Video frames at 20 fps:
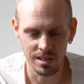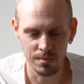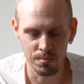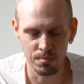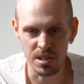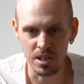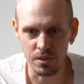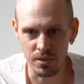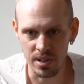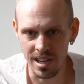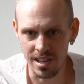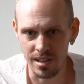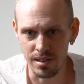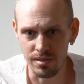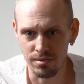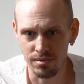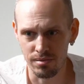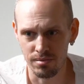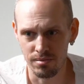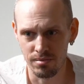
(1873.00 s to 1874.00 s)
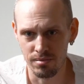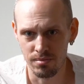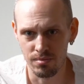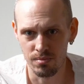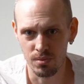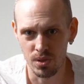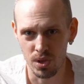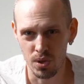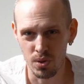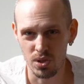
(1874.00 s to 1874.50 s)
Be creative.
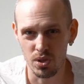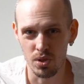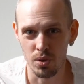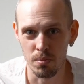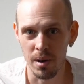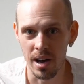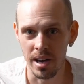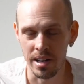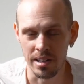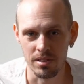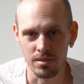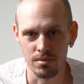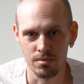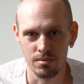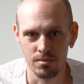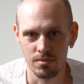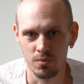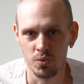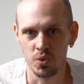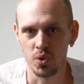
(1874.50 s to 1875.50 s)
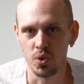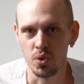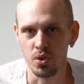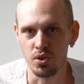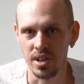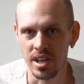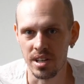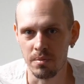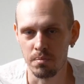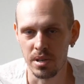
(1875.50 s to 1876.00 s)
Use your mind to
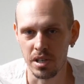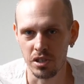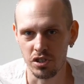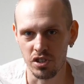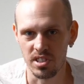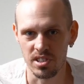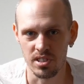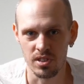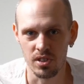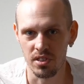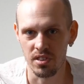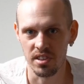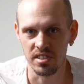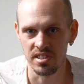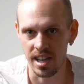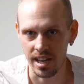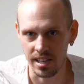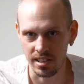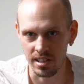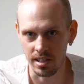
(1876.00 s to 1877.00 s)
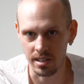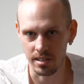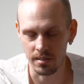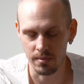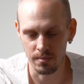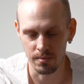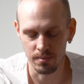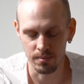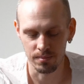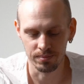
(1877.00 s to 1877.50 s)
create pictures, not the technique.
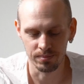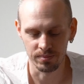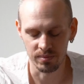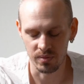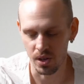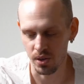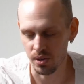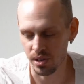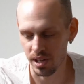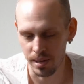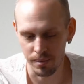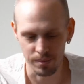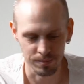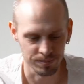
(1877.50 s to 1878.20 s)
Okay.